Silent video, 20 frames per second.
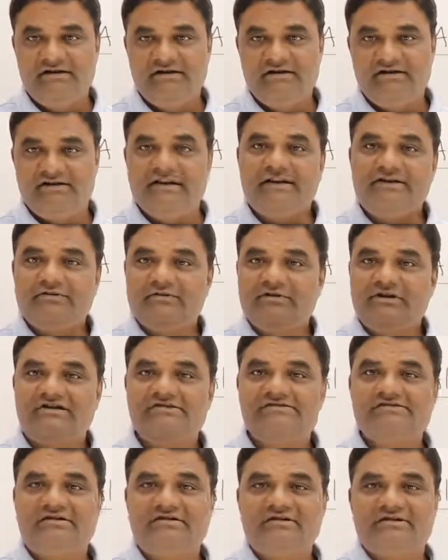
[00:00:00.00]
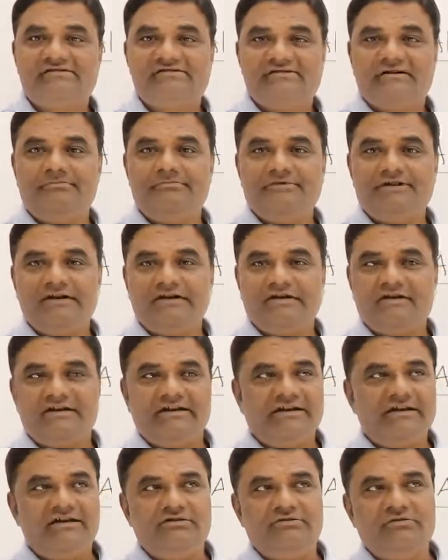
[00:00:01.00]
Like you constructed something,
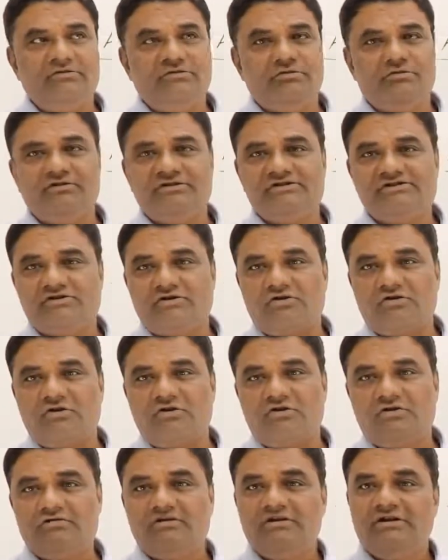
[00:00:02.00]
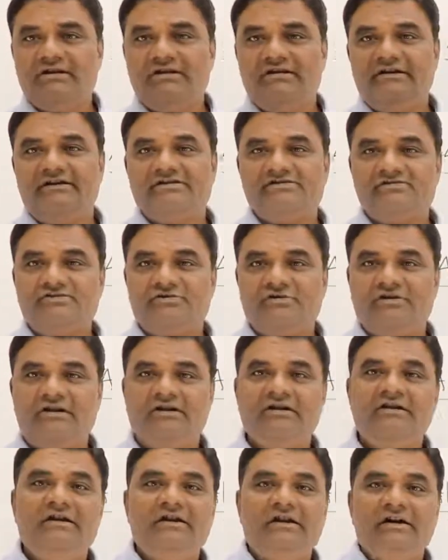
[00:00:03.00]
again, no, it's wrong, destroy,
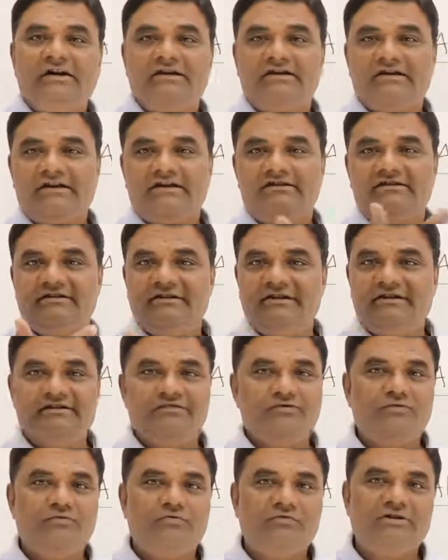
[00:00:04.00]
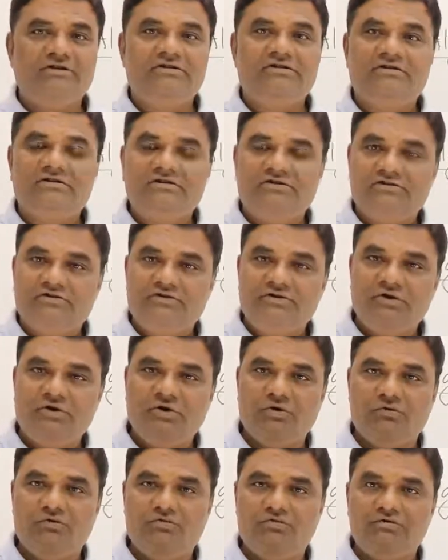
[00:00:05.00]
and again create a new one. So,
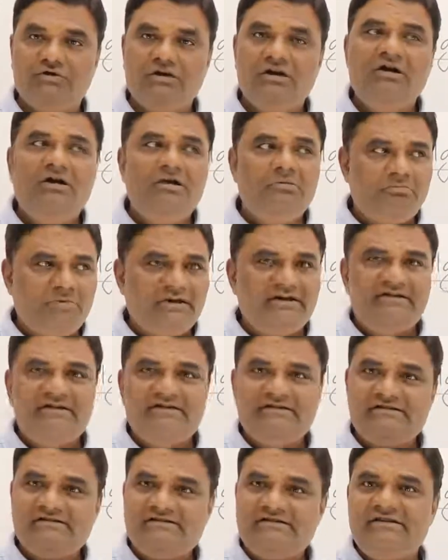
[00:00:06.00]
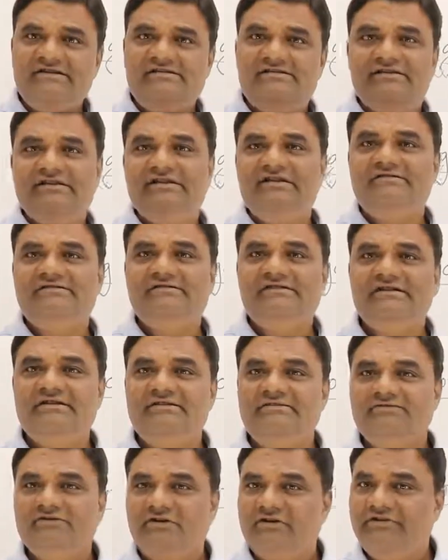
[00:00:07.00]
no. But it is easy
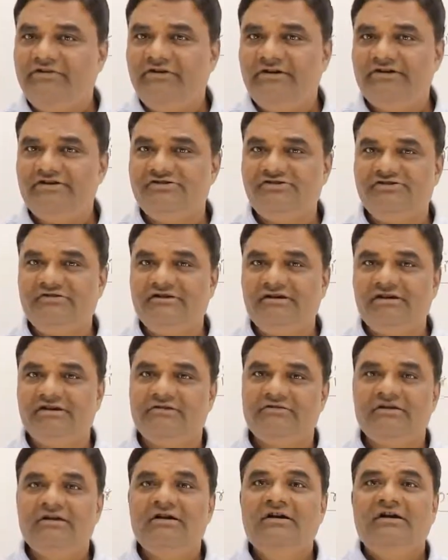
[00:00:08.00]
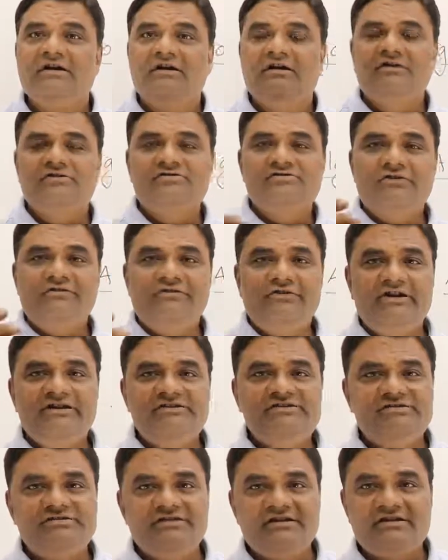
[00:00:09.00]
in software engineering. A software
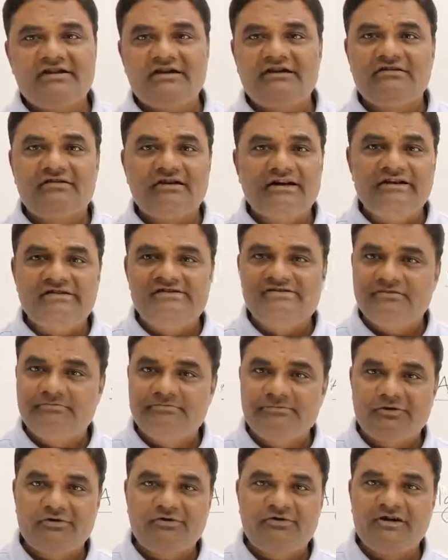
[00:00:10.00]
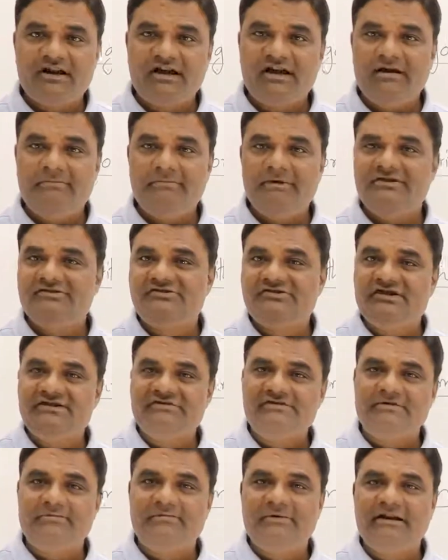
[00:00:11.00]
engineer can write some program and
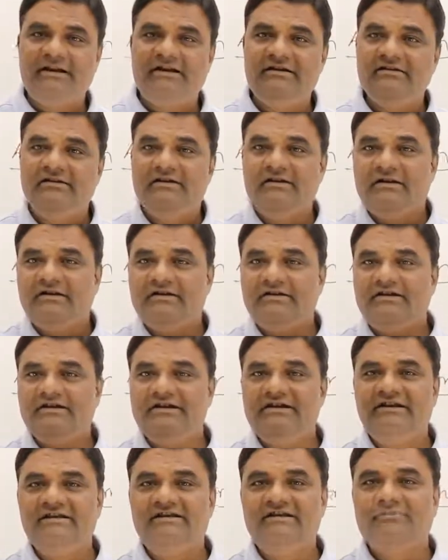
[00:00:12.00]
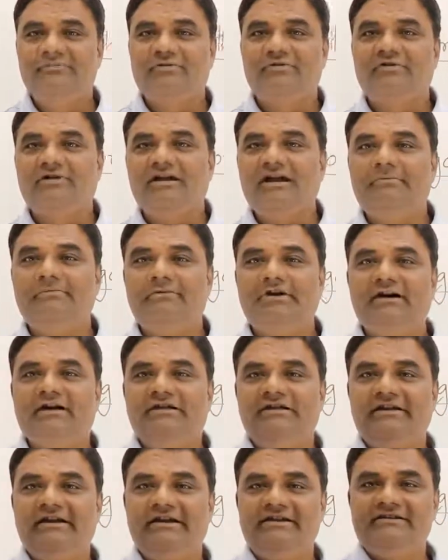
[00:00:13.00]
change the mind, delete the program, and
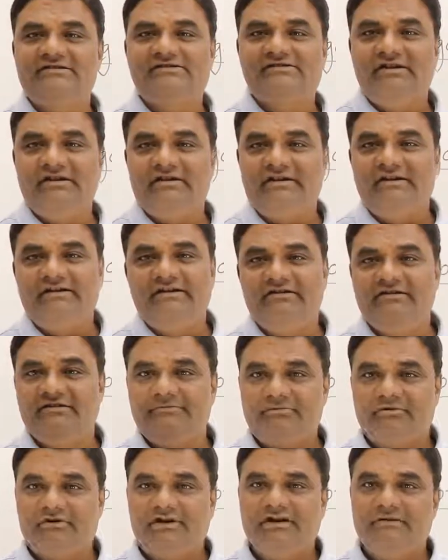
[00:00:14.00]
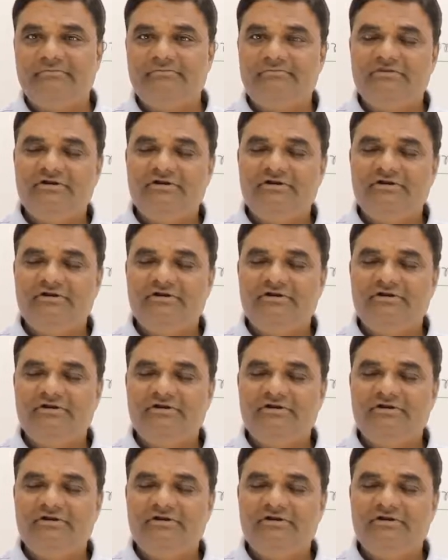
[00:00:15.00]
again start writing the program.